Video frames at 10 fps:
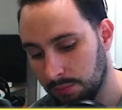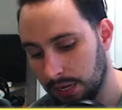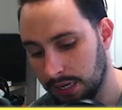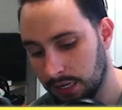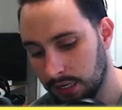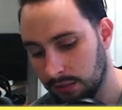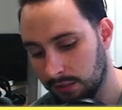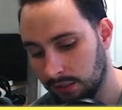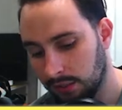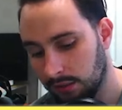Payne Haas,
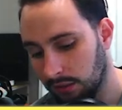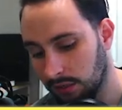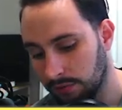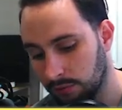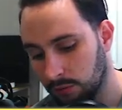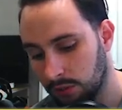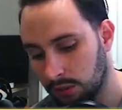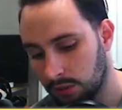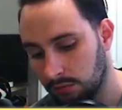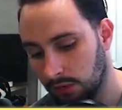leader forward,
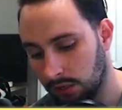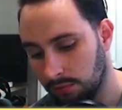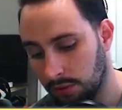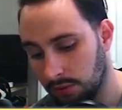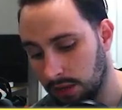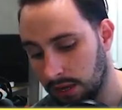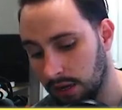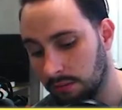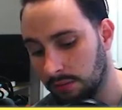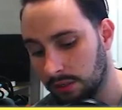run with
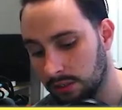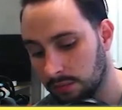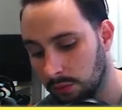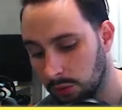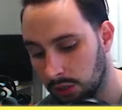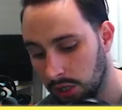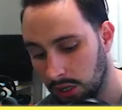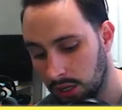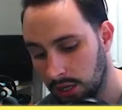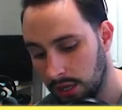um, runs on the board.
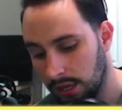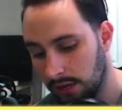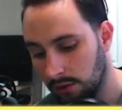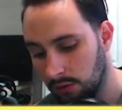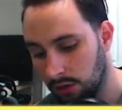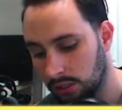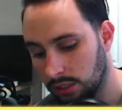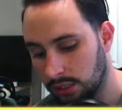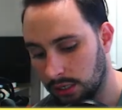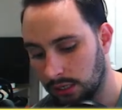And Corey Oates is
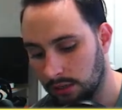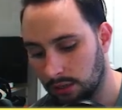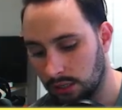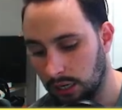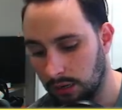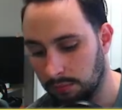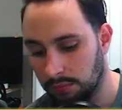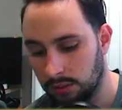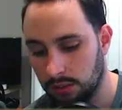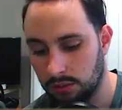a um,
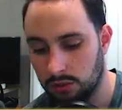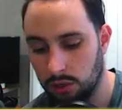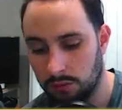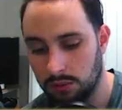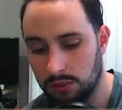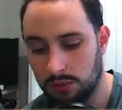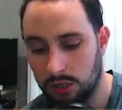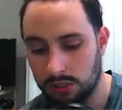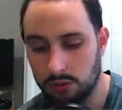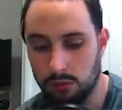top try
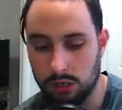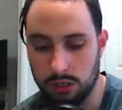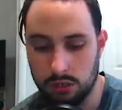scorer.